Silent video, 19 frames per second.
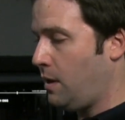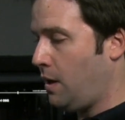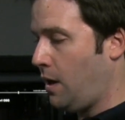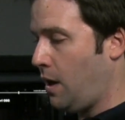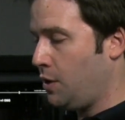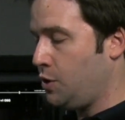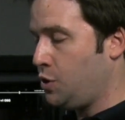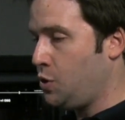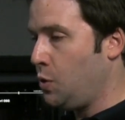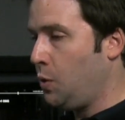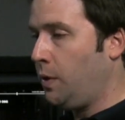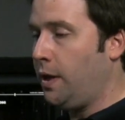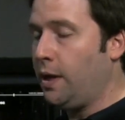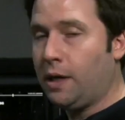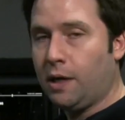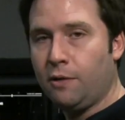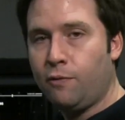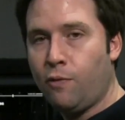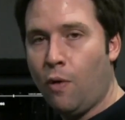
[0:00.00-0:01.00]
uh, dual
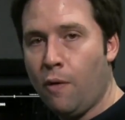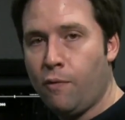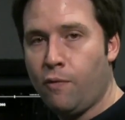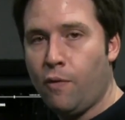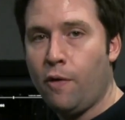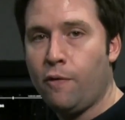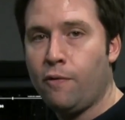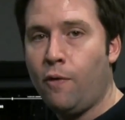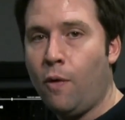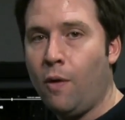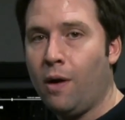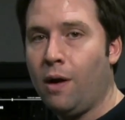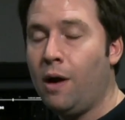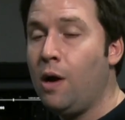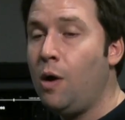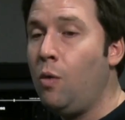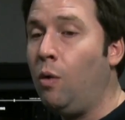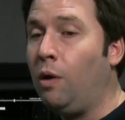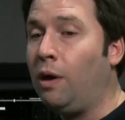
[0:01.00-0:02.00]
link and four four four
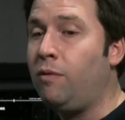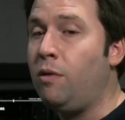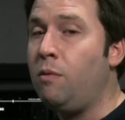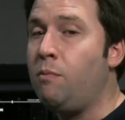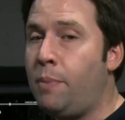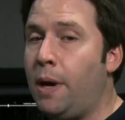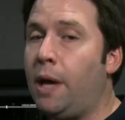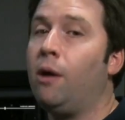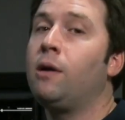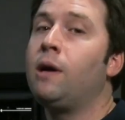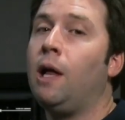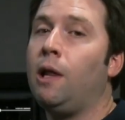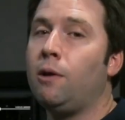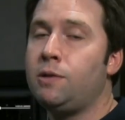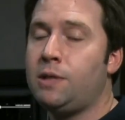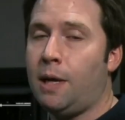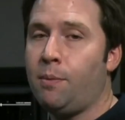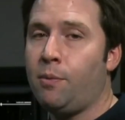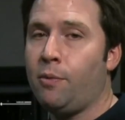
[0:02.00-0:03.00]
will give you better
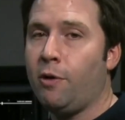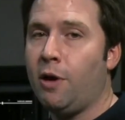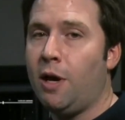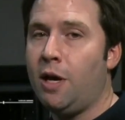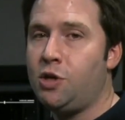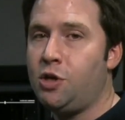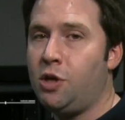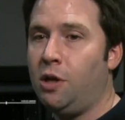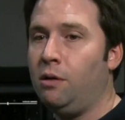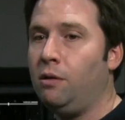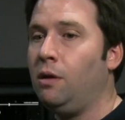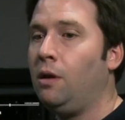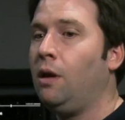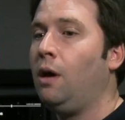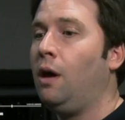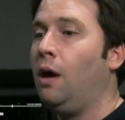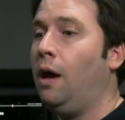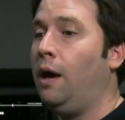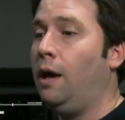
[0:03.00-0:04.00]
color separation,
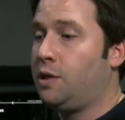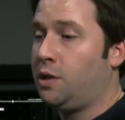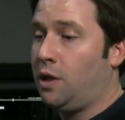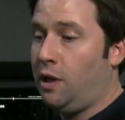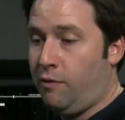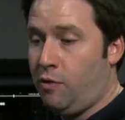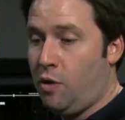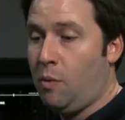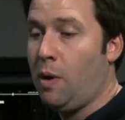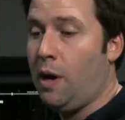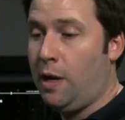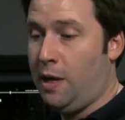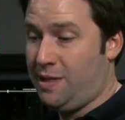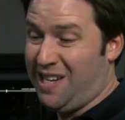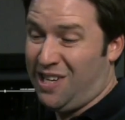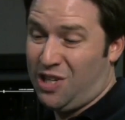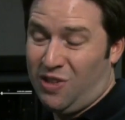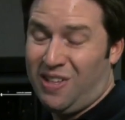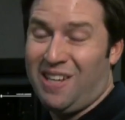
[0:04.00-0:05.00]
and it's going to give you, and
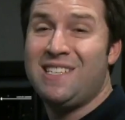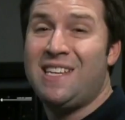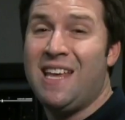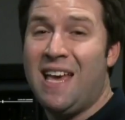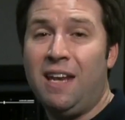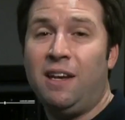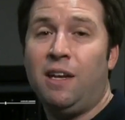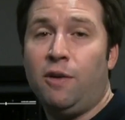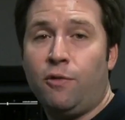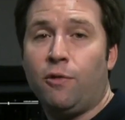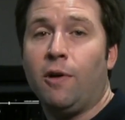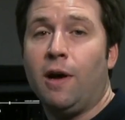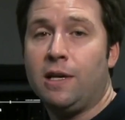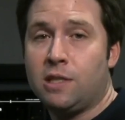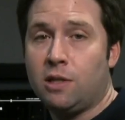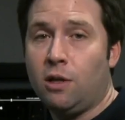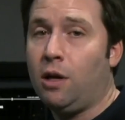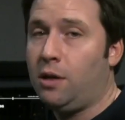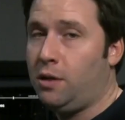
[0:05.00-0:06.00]
it's actually intended for
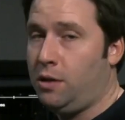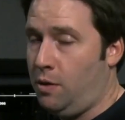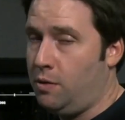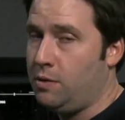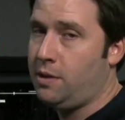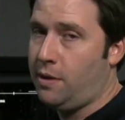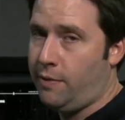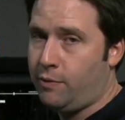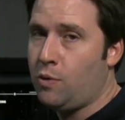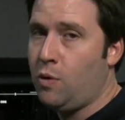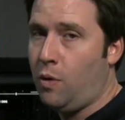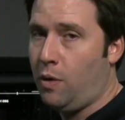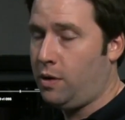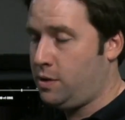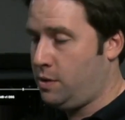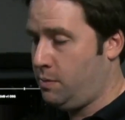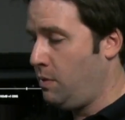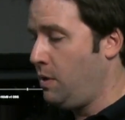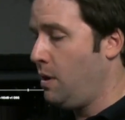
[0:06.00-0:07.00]
S-Log use, of
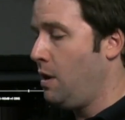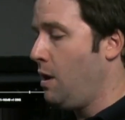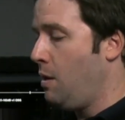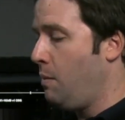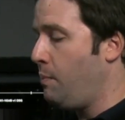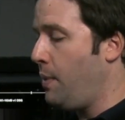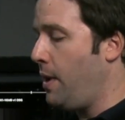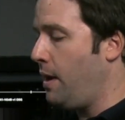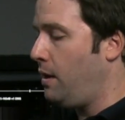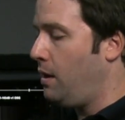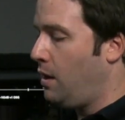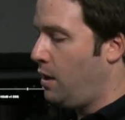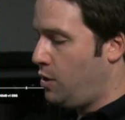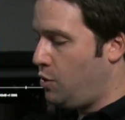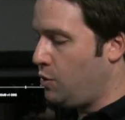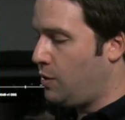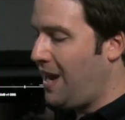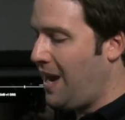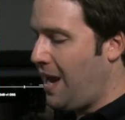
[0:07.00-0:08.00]
course. But
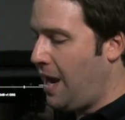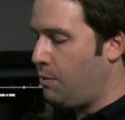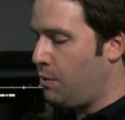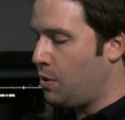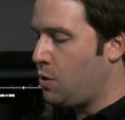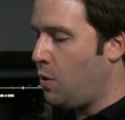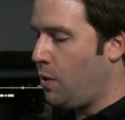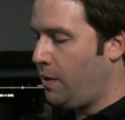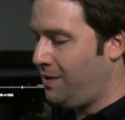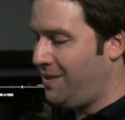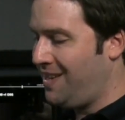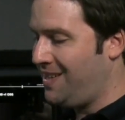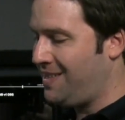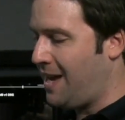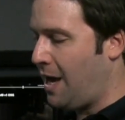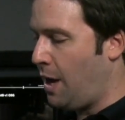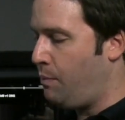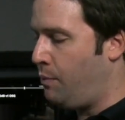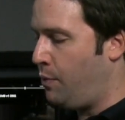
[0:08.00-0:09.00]
you can record
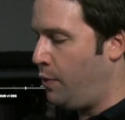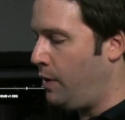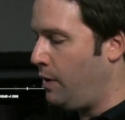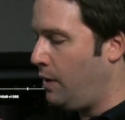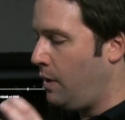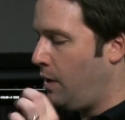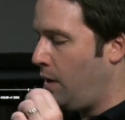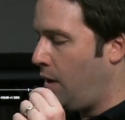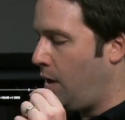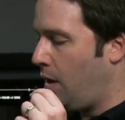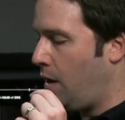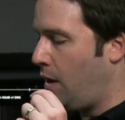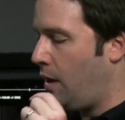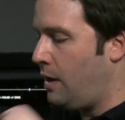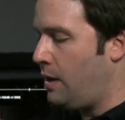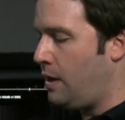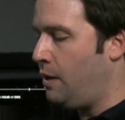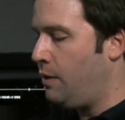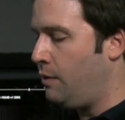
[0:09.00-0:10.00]
this output
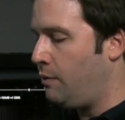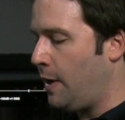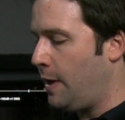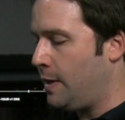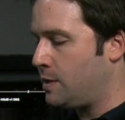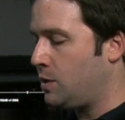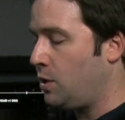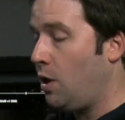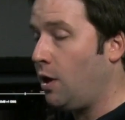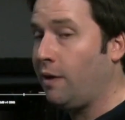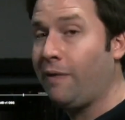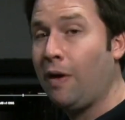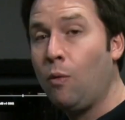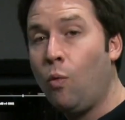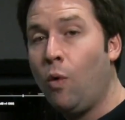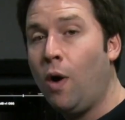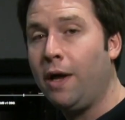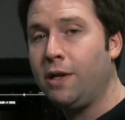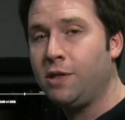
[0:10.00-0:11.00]
uh, in S-Log if I
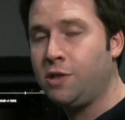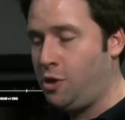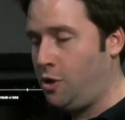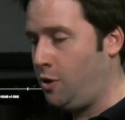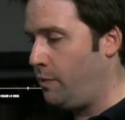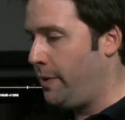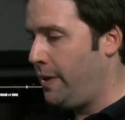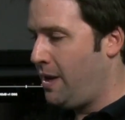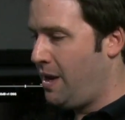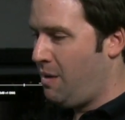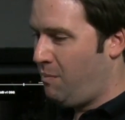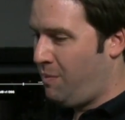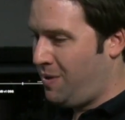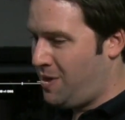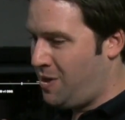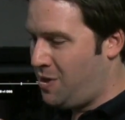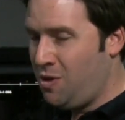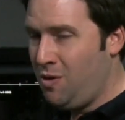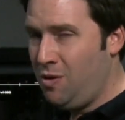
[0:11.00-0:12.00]
want to.
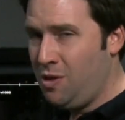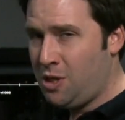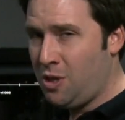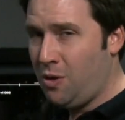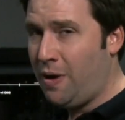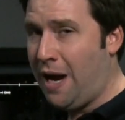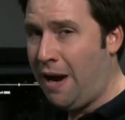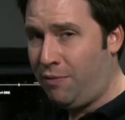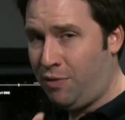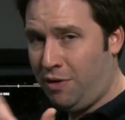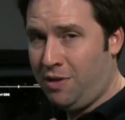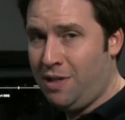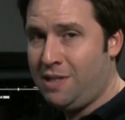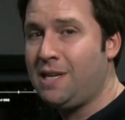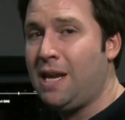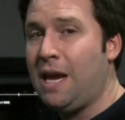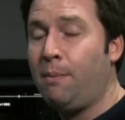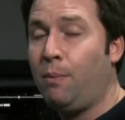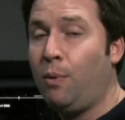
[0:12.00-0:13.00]
But to do so, I have to
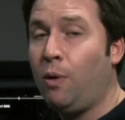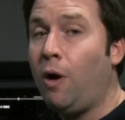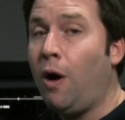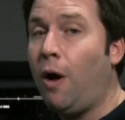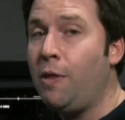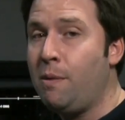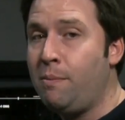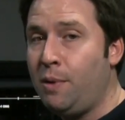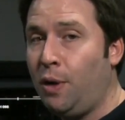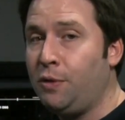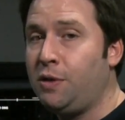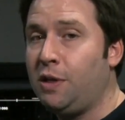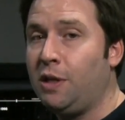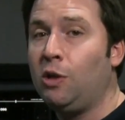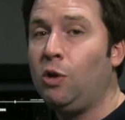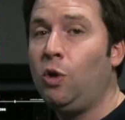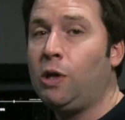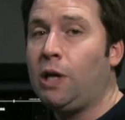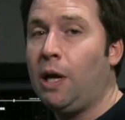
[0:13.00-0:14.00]
disable all the
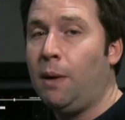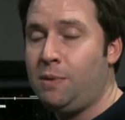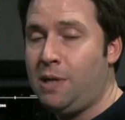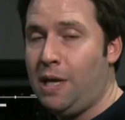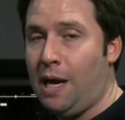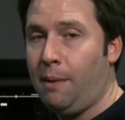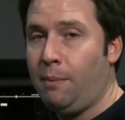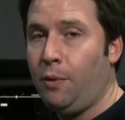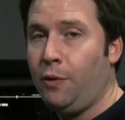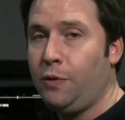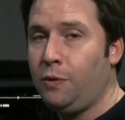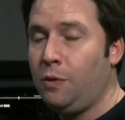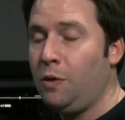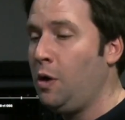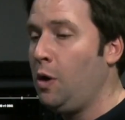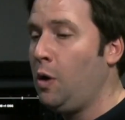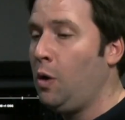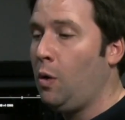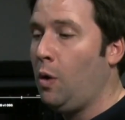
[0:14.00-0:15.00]
built-in lookup tables,
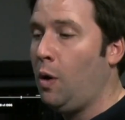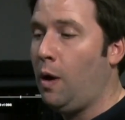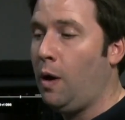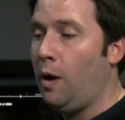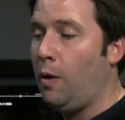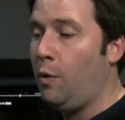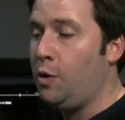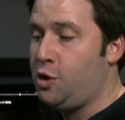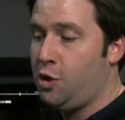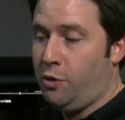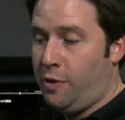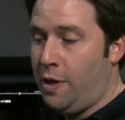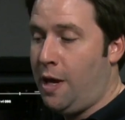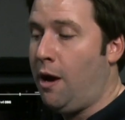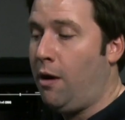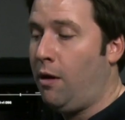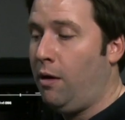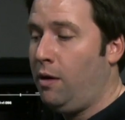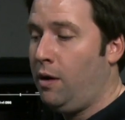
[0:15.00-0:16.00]
uh, which are
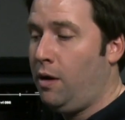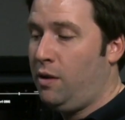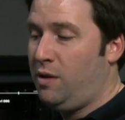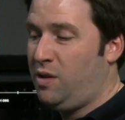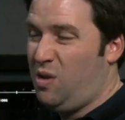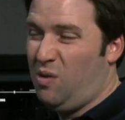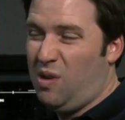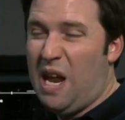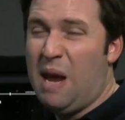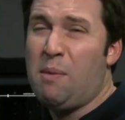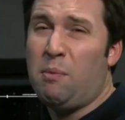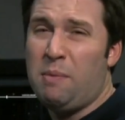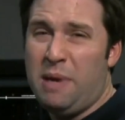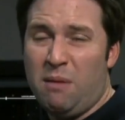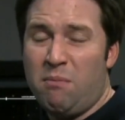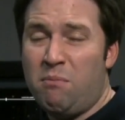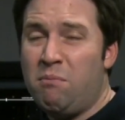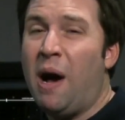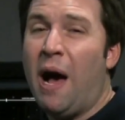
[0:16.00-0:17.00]
there to enable me
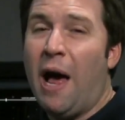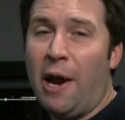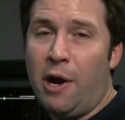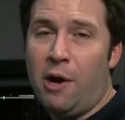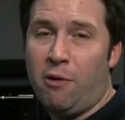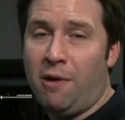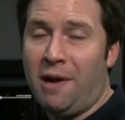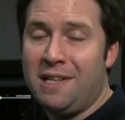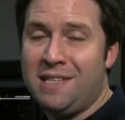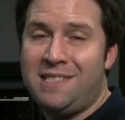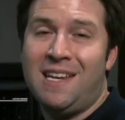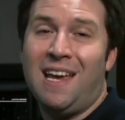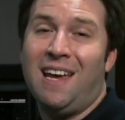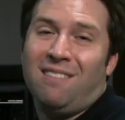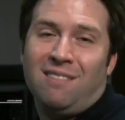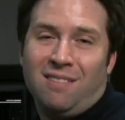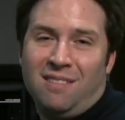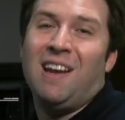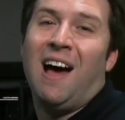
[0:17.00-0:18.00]
to monitor on
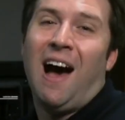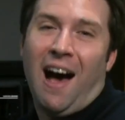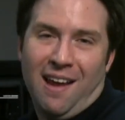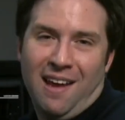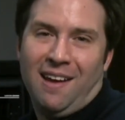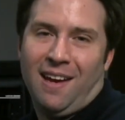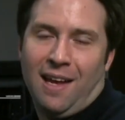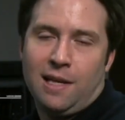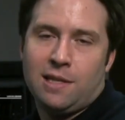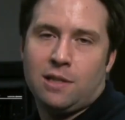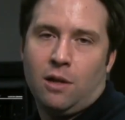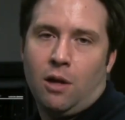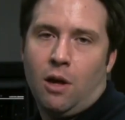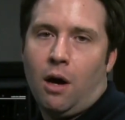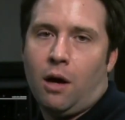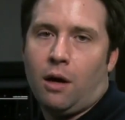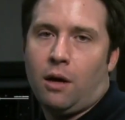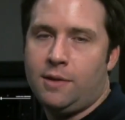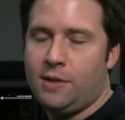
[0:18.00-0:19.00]
set, not in
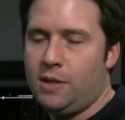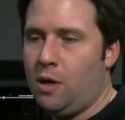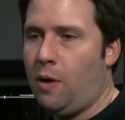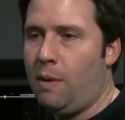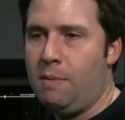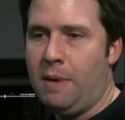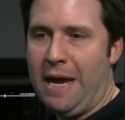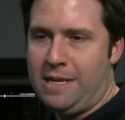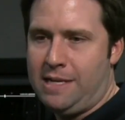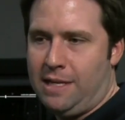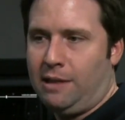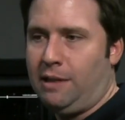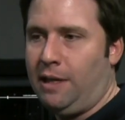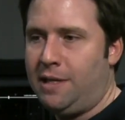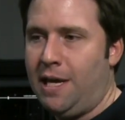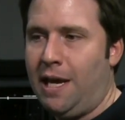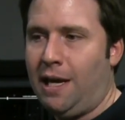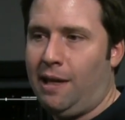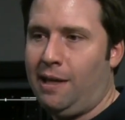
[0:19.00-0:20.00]
S-Log. So I'm
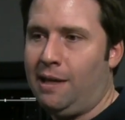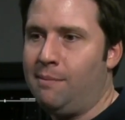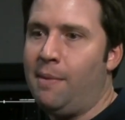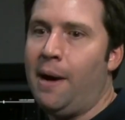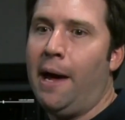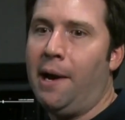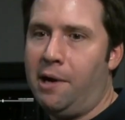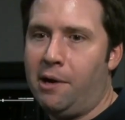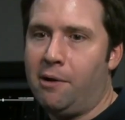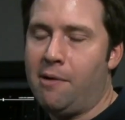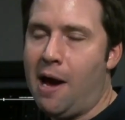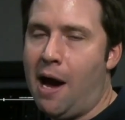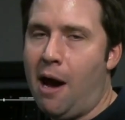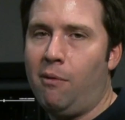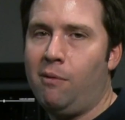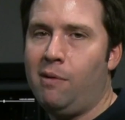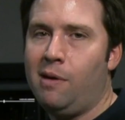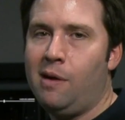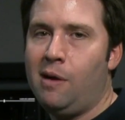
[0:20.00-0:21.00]
basically taking the monitor
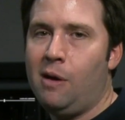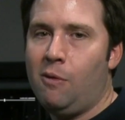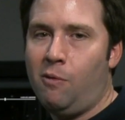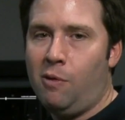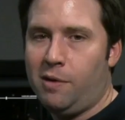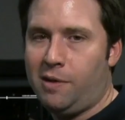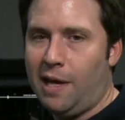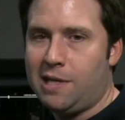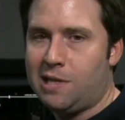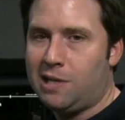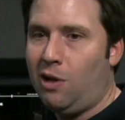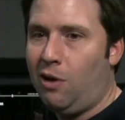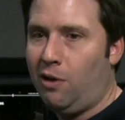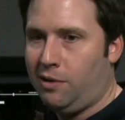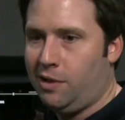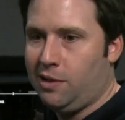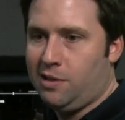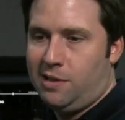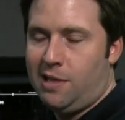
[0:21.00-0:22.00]
out with
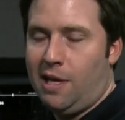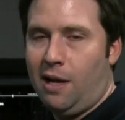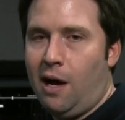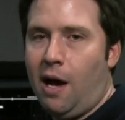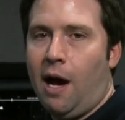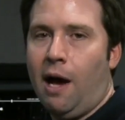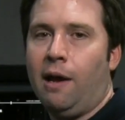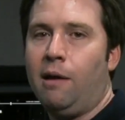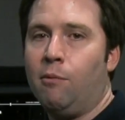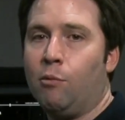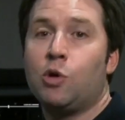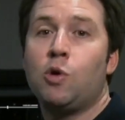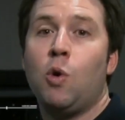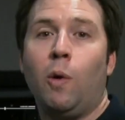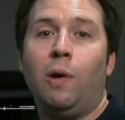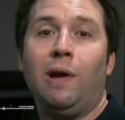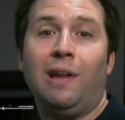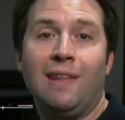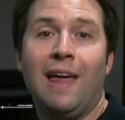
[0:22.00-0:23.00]
S-Log just set on and
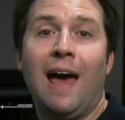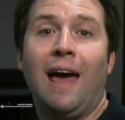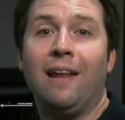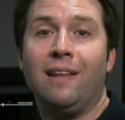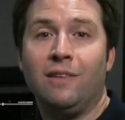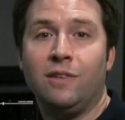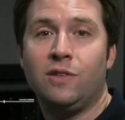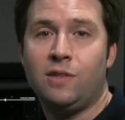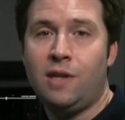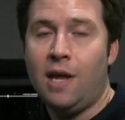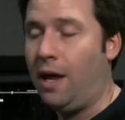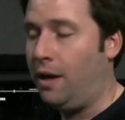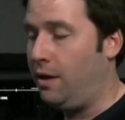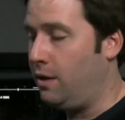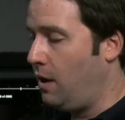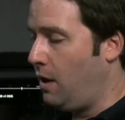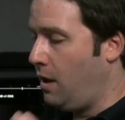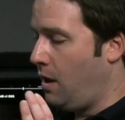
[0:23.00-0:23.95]
recording that instead.